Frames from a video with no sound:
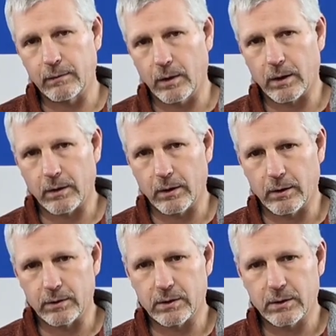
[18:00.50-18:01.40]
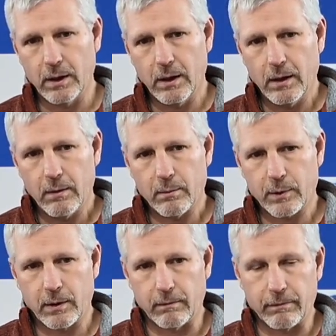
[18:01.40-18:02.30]
of one of those
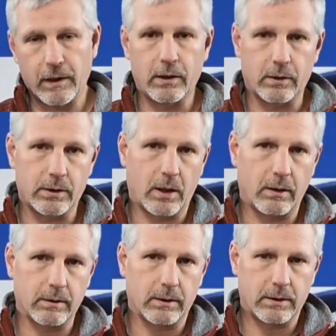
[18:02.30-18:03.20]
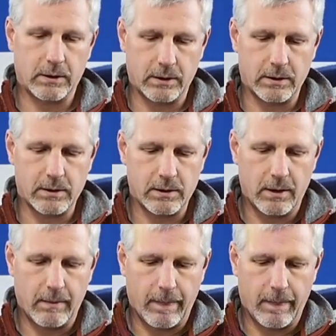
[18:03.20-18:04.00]
configured tolerances,